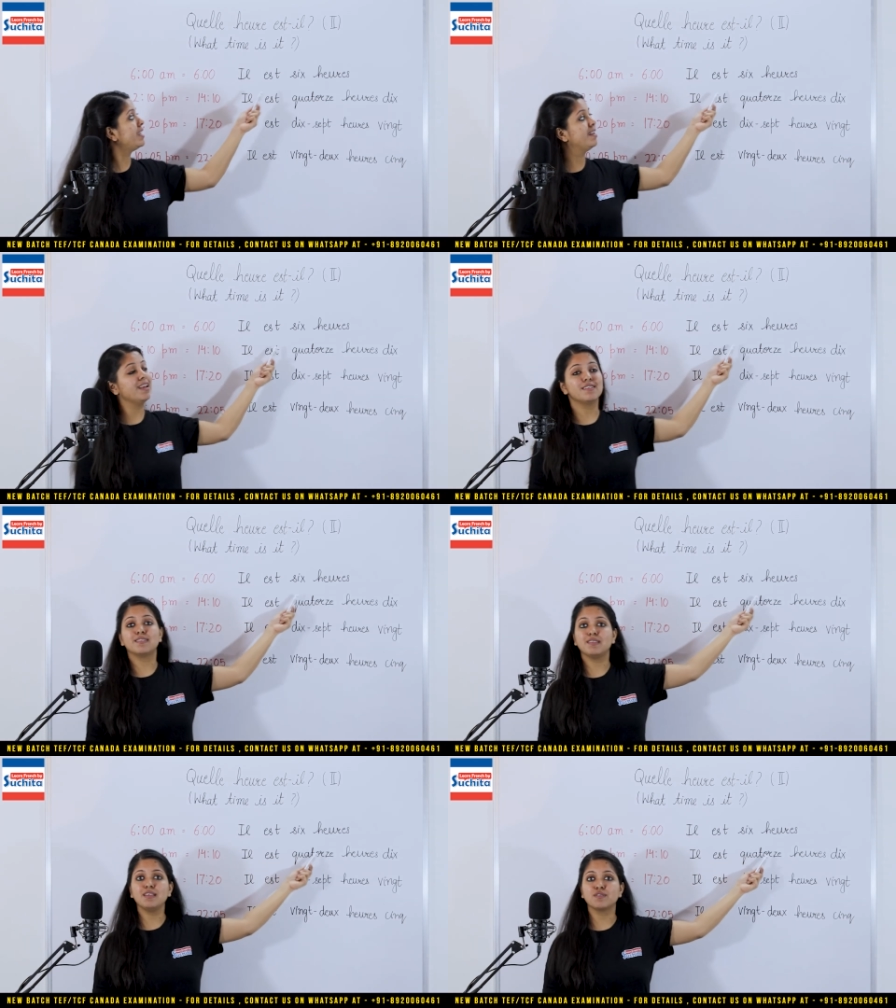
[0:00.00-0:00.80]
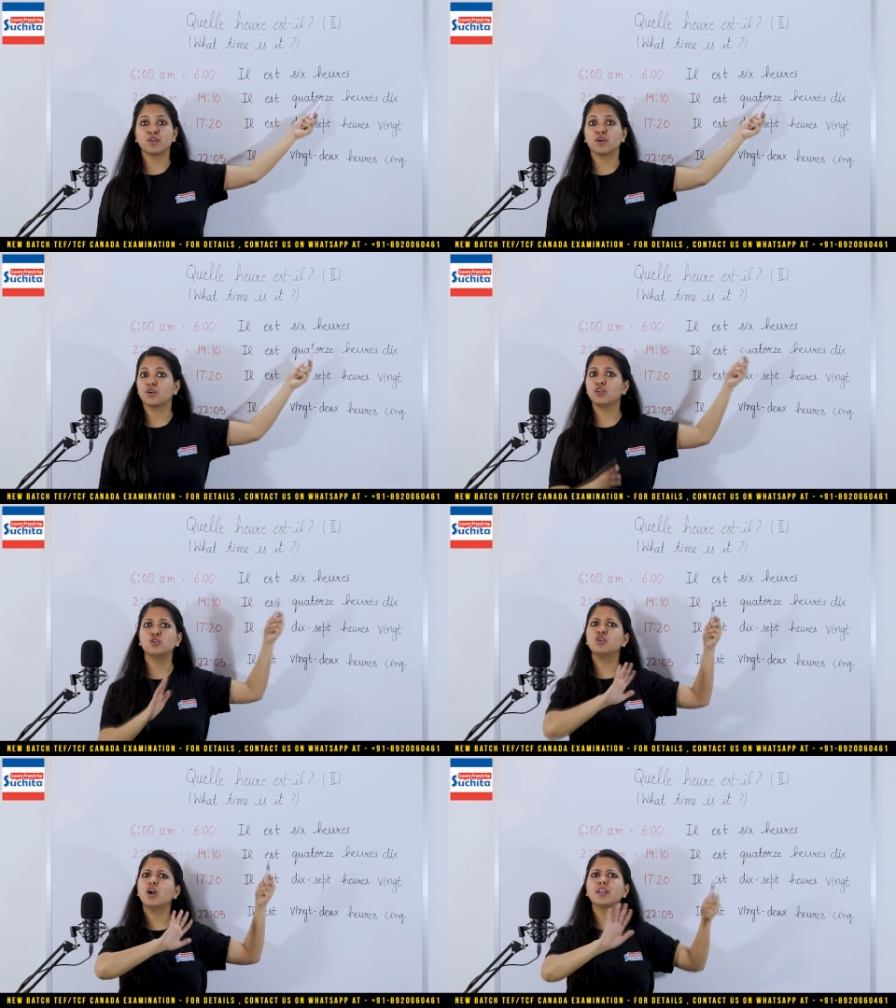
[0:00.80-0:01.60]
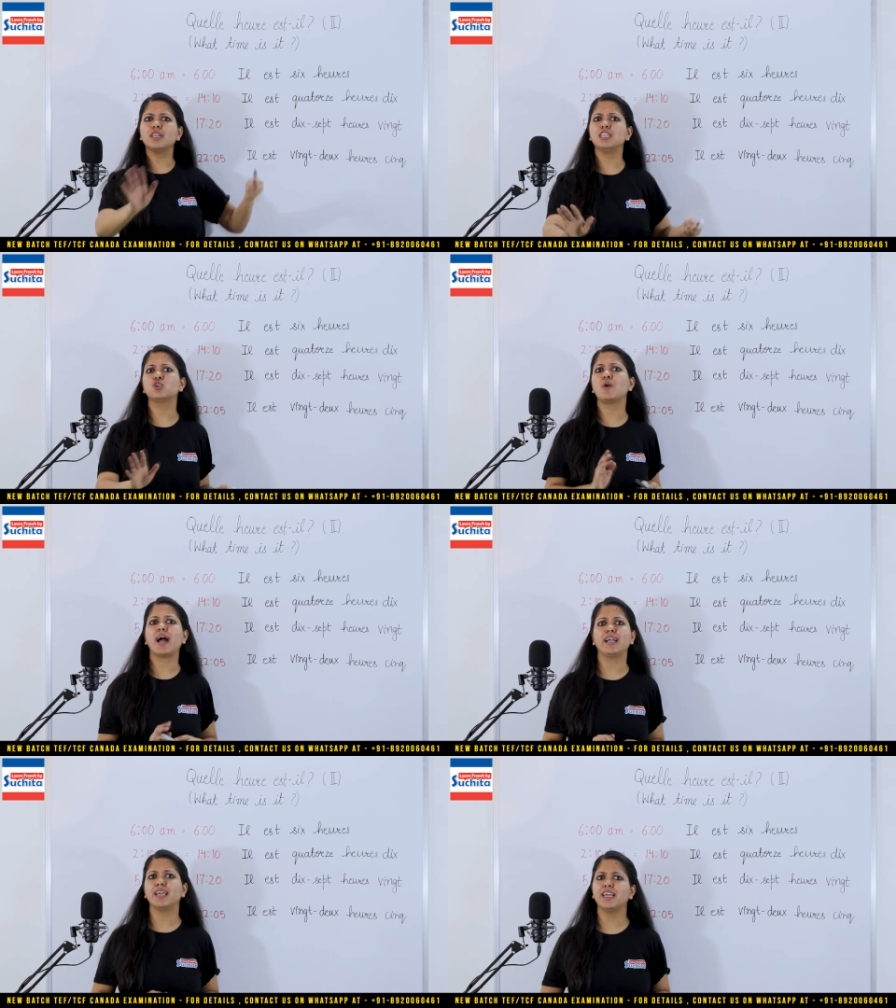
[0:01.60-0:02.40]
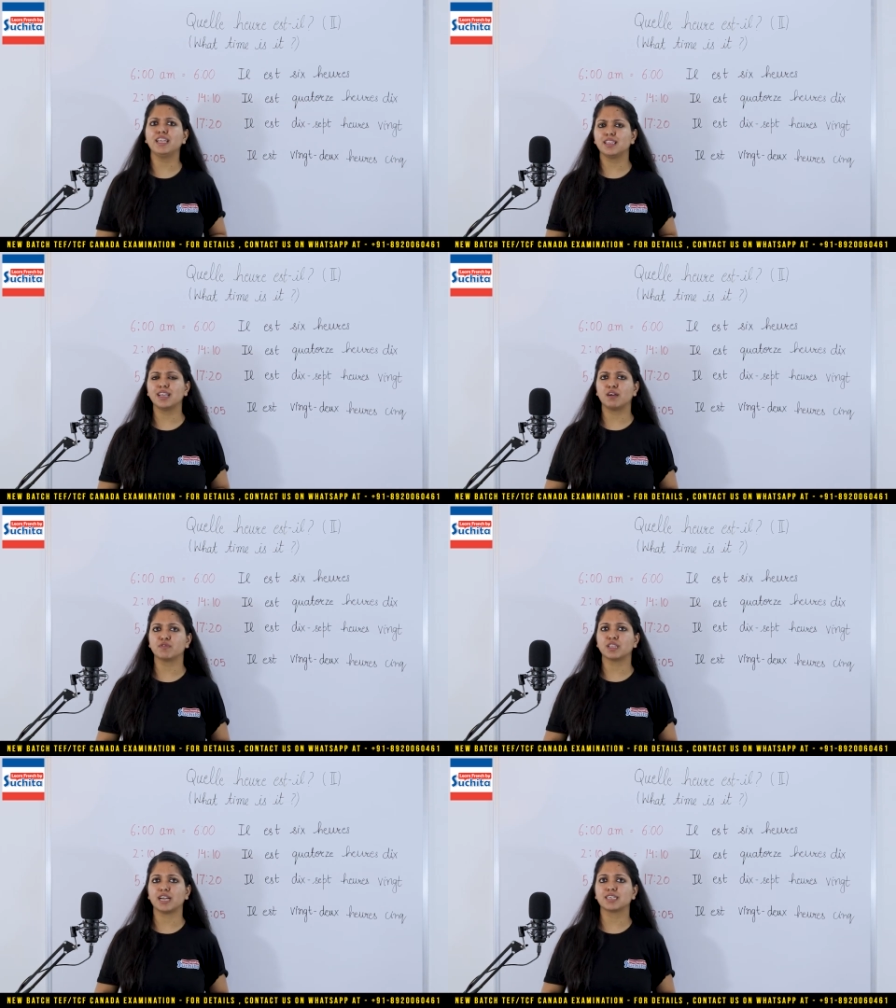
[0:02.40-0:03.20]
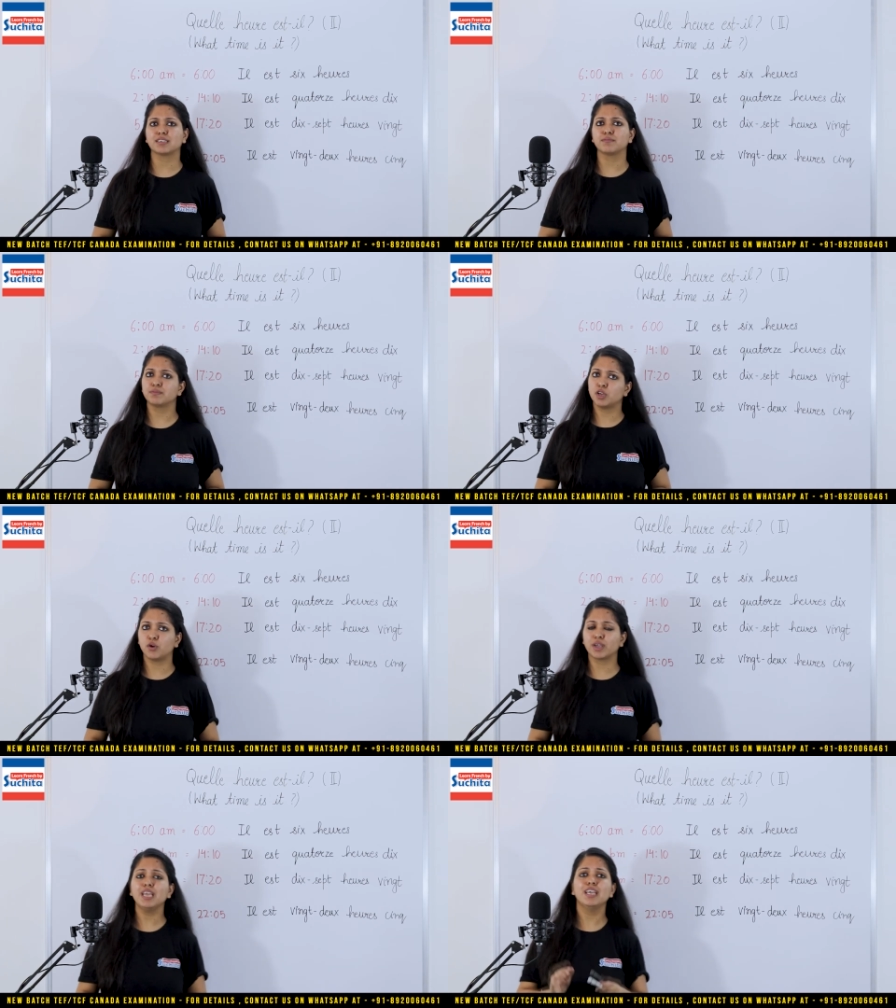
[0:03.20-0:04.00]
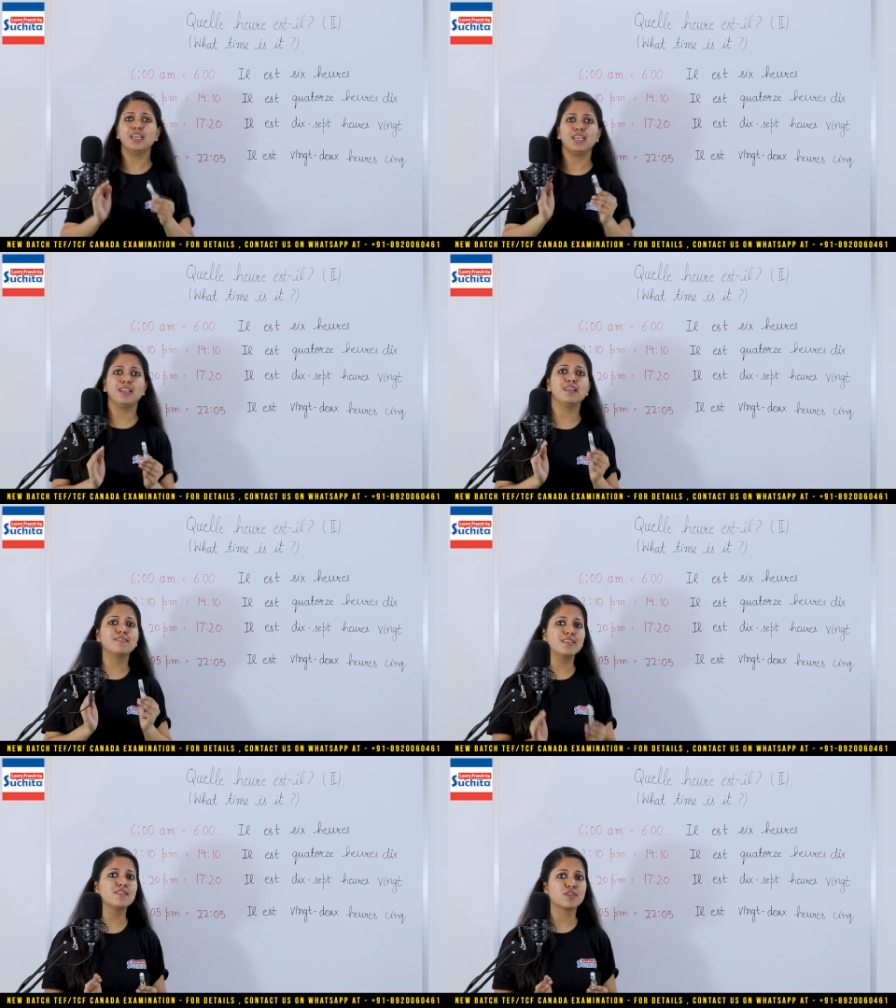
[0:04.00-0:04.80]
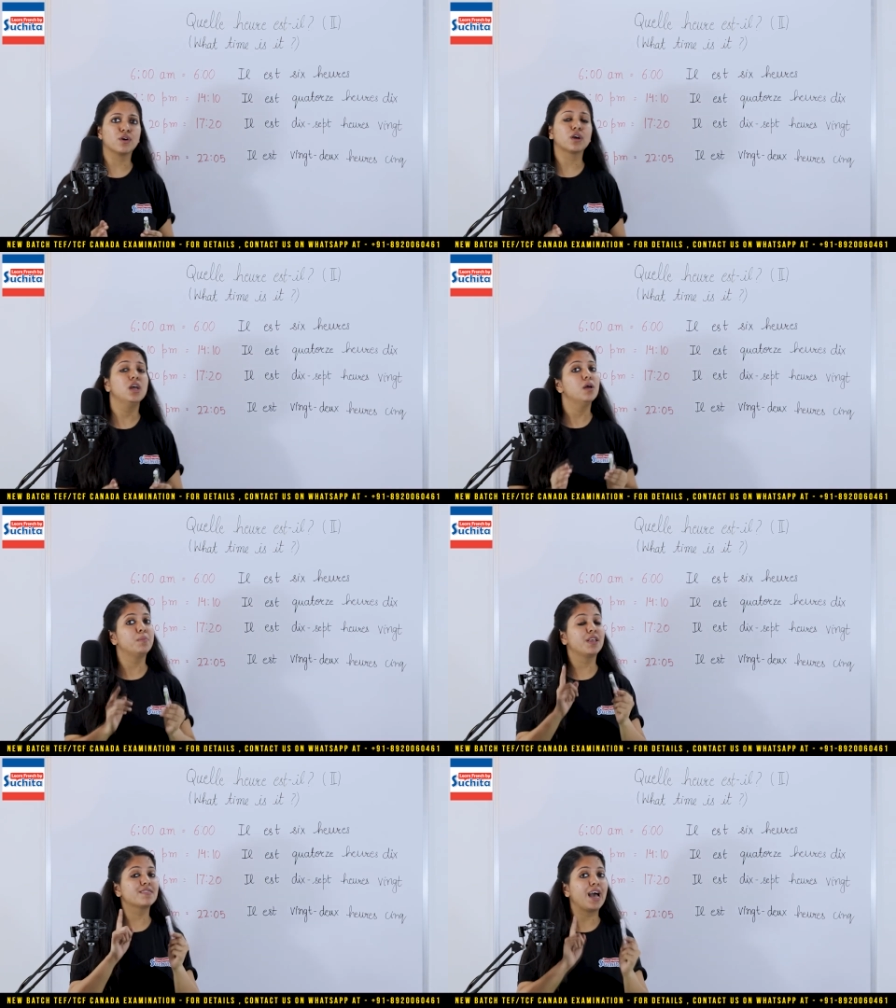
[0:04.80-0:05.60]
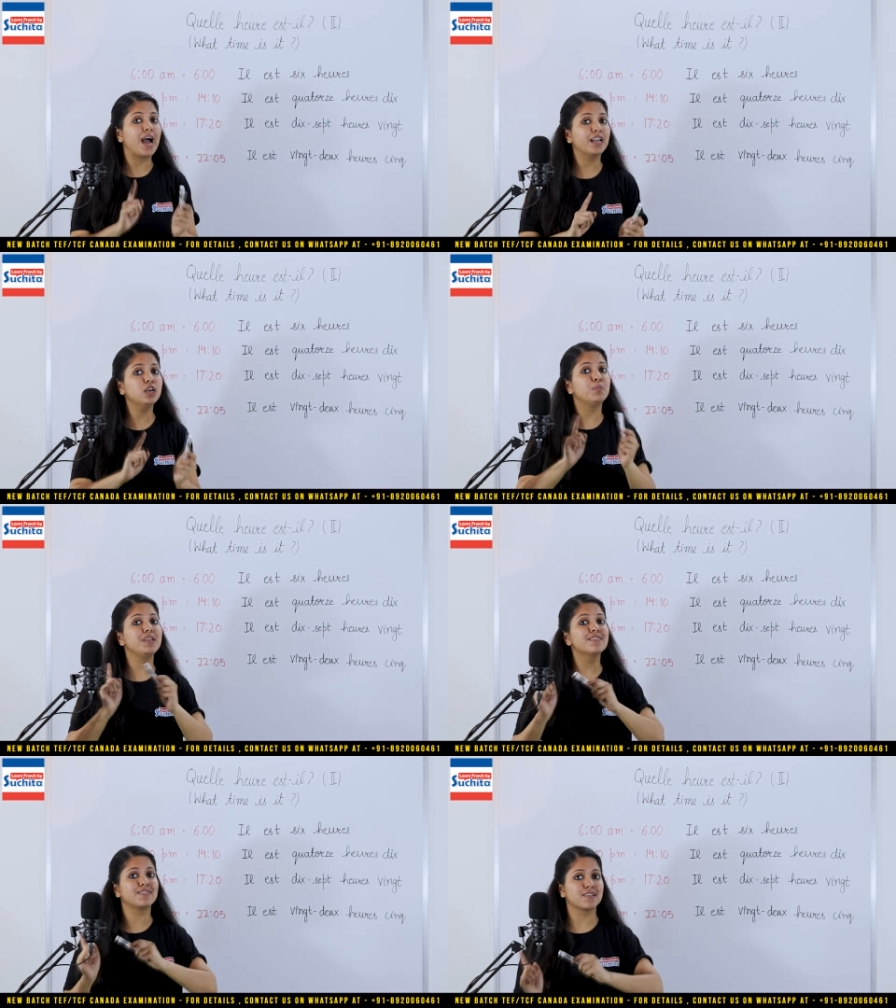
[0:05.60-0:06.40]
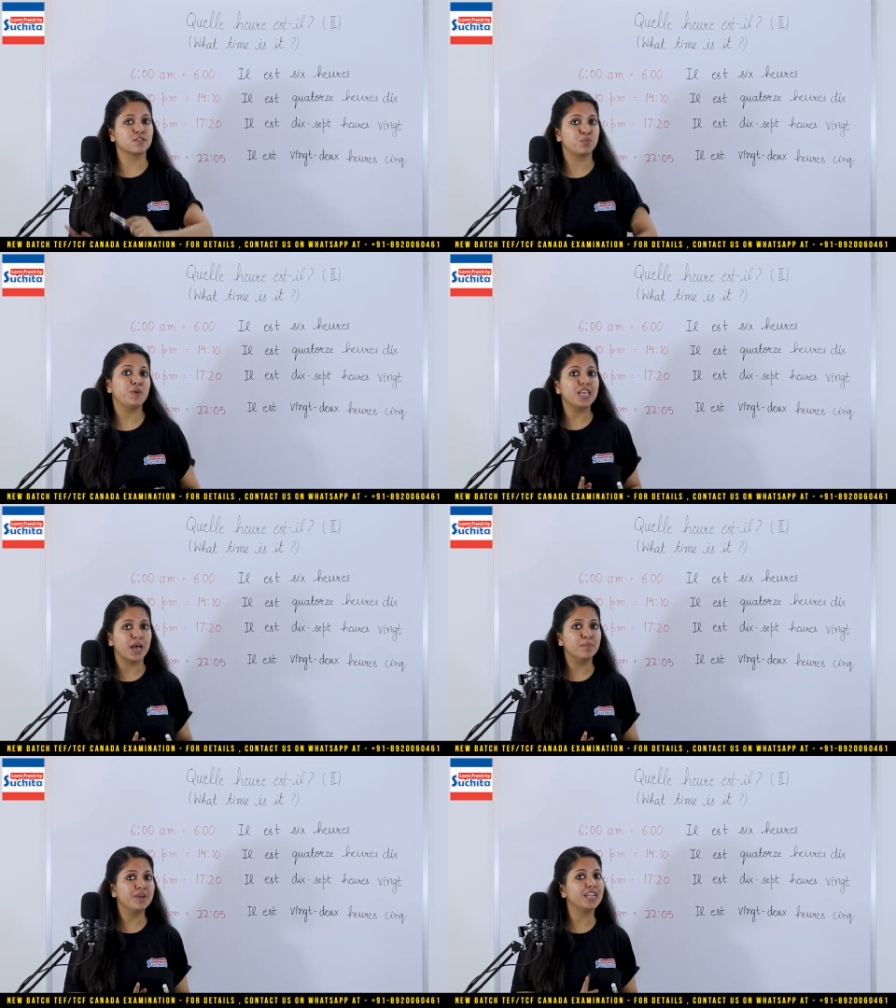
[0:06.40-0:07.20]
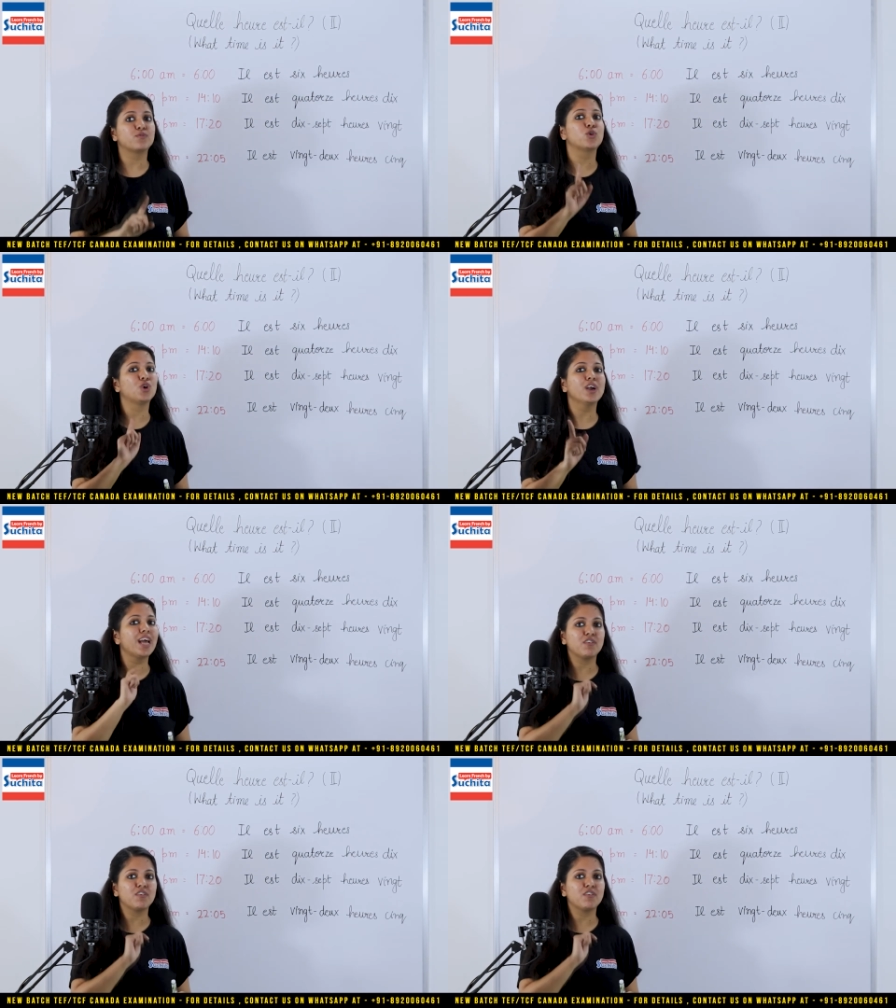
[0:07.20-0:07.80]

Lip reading: Il est 6 heures. You do not need to add anything after that. Okay? Il est 6 heures. Because had it been 6 PM, it would not